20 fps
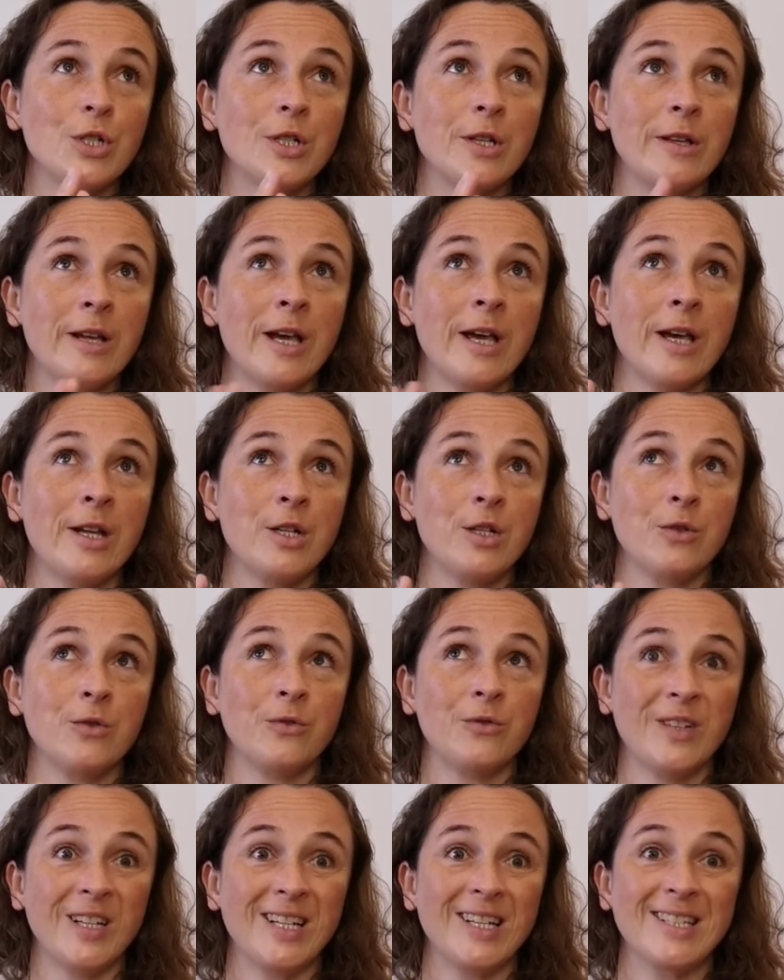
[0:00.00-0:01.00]
there to
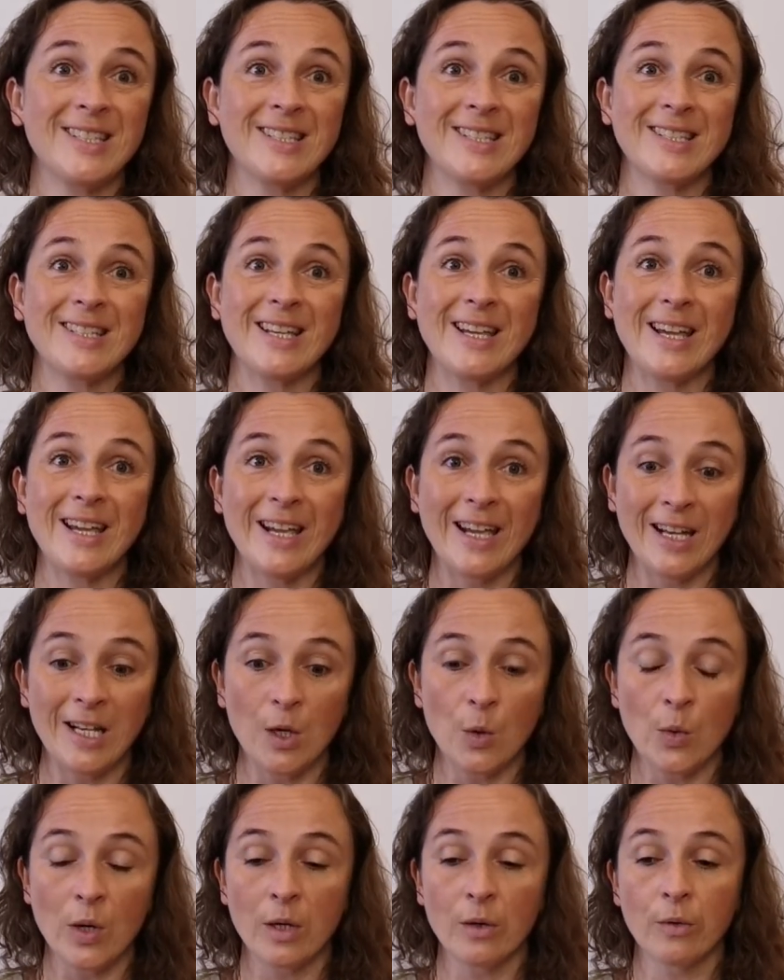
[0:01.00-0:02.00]
fix
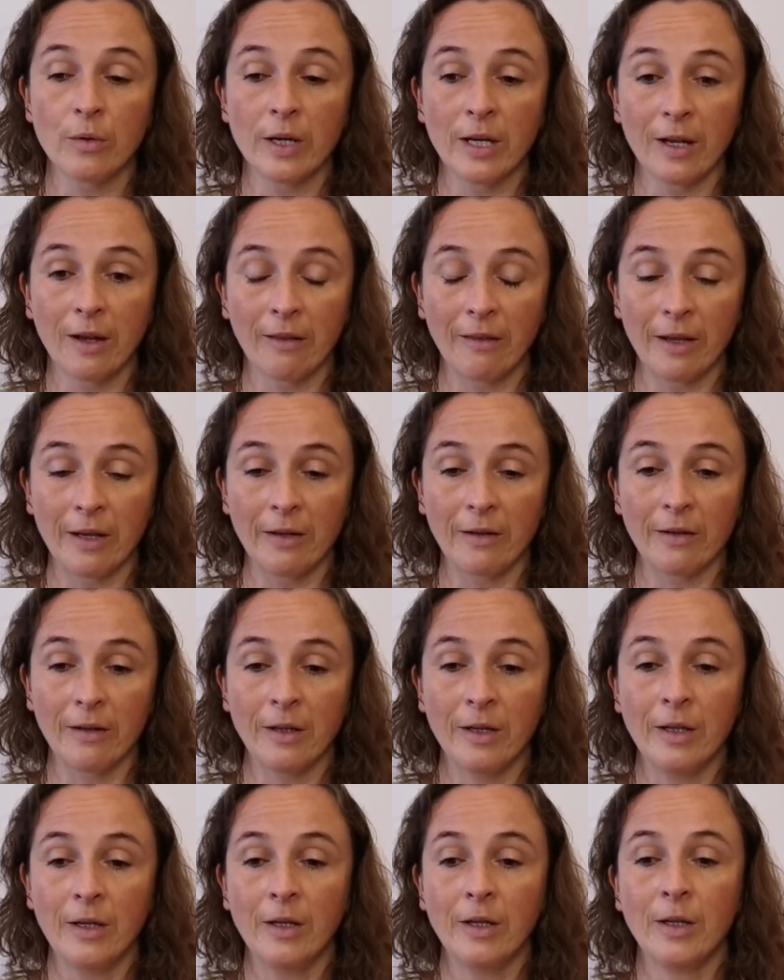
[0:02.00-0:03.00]
anyone or anything.
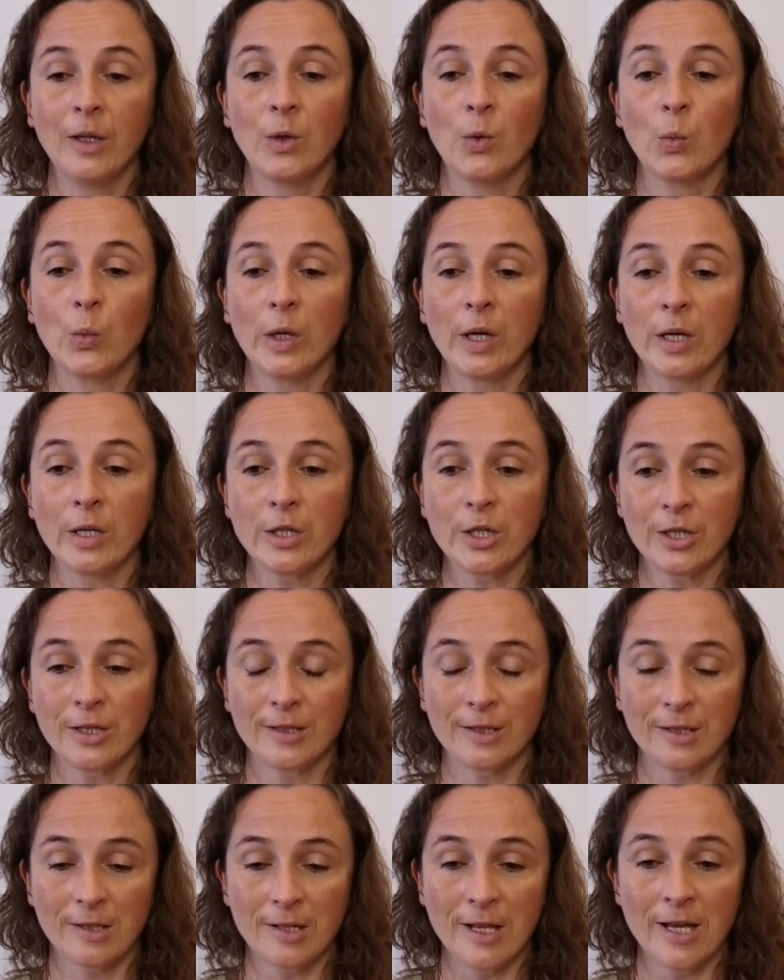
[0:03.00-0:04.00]
We are
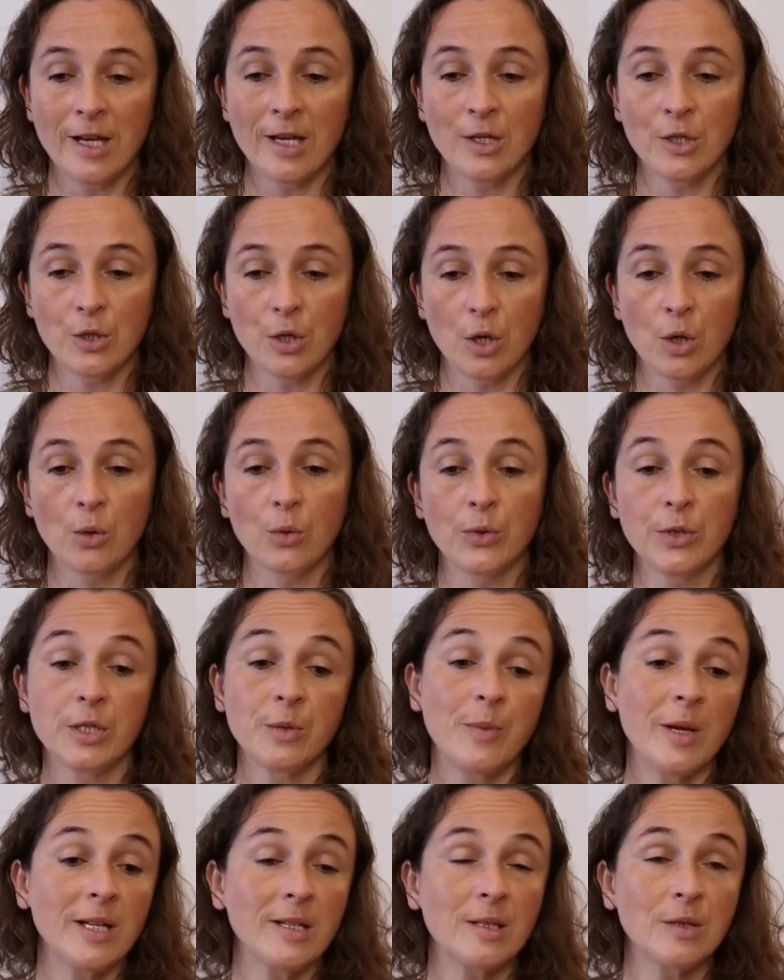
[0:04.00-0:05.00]
just there to hold
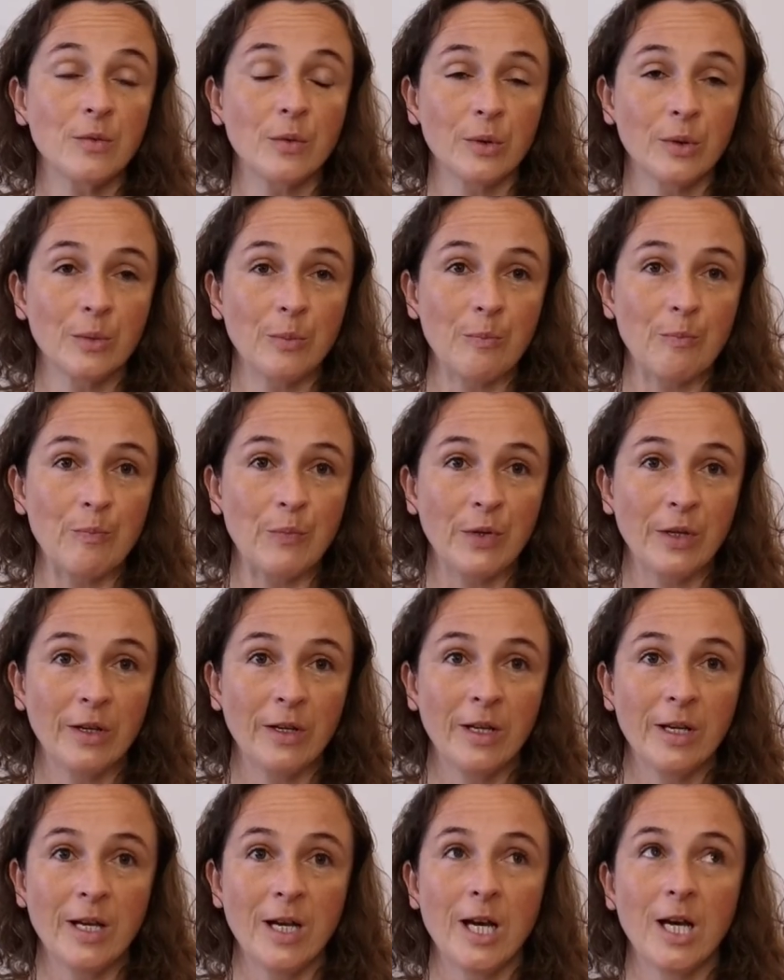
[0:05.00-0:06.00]
space for them.
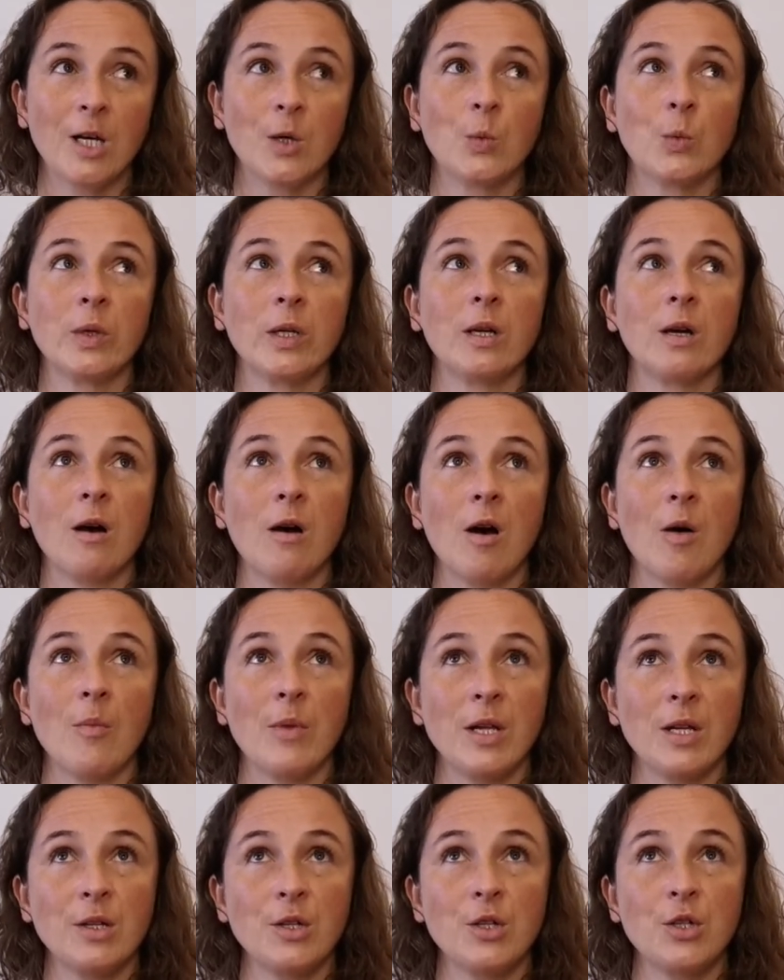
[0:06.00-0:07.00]
And we come
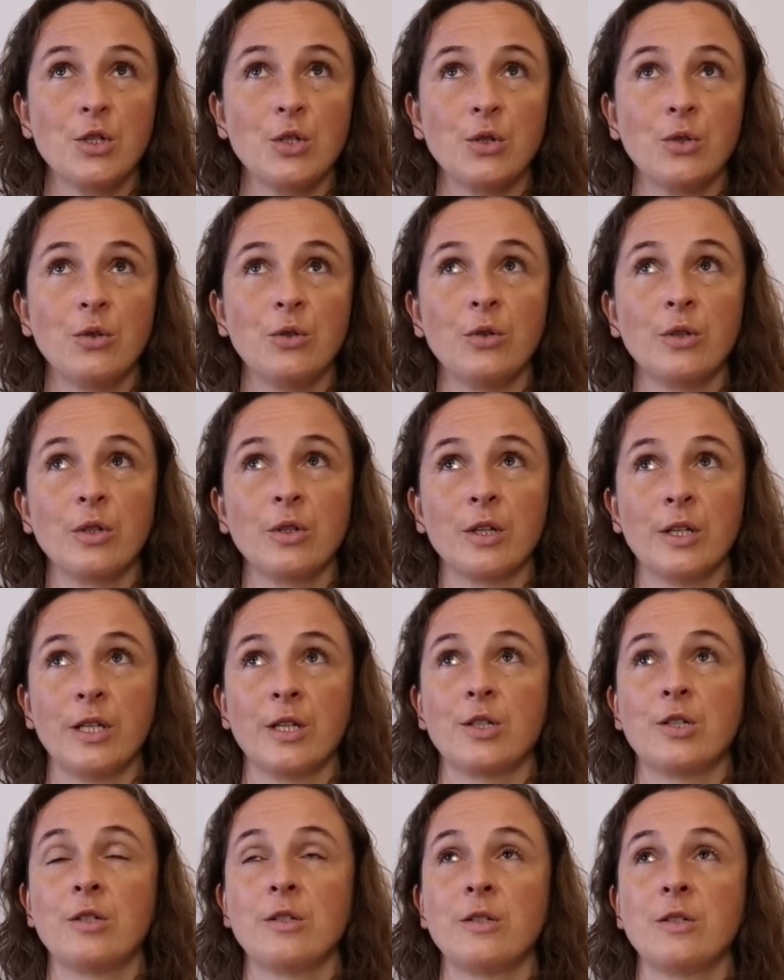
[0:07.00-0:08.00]
into the
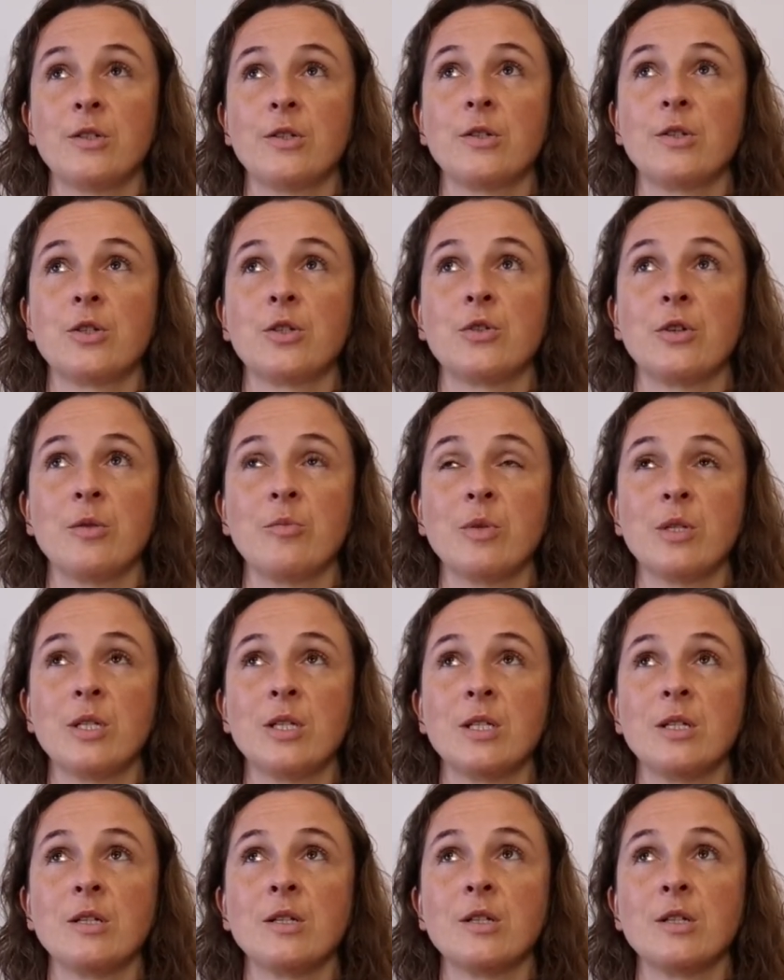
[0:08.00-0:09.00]
connection, into the
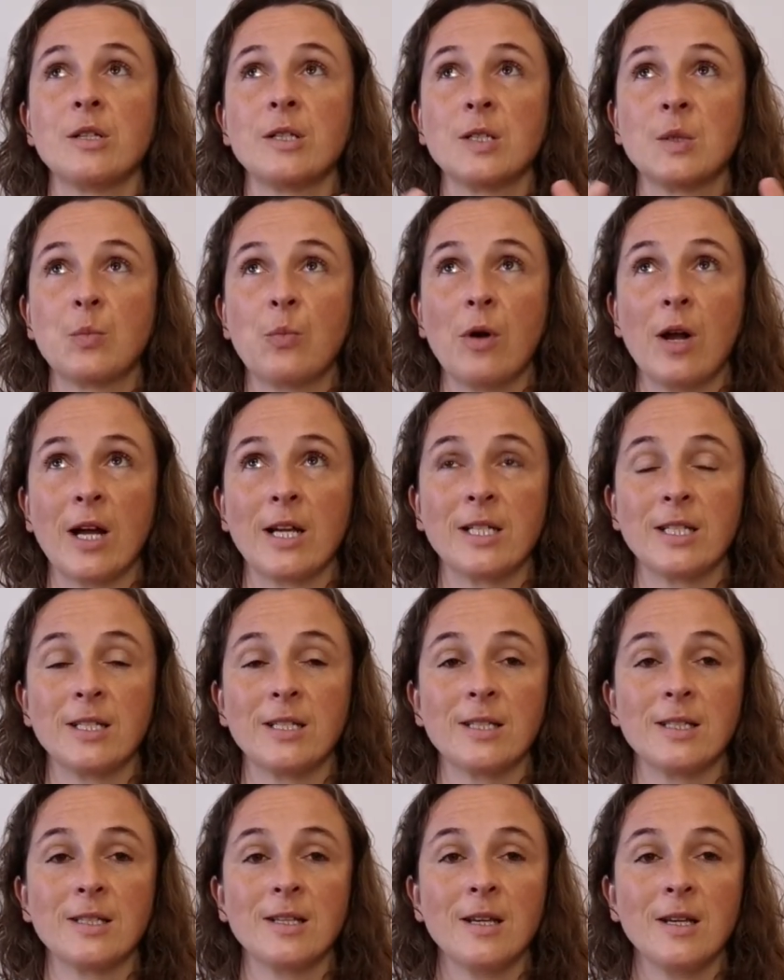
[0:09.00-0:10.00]
treatment, into this
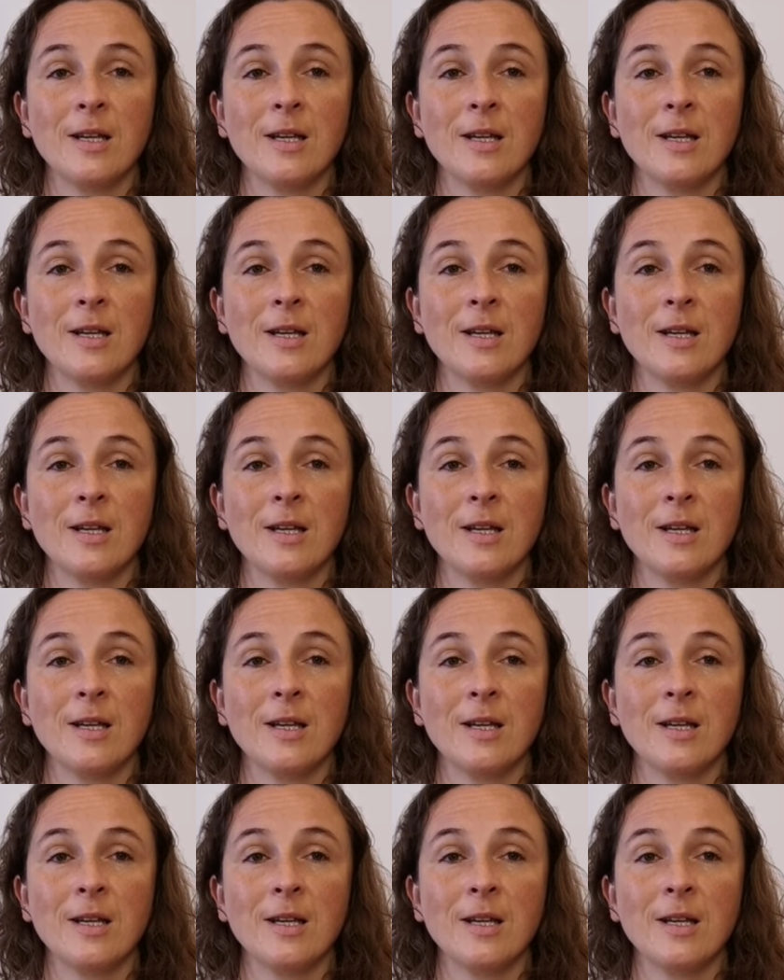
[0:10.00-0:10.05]
practice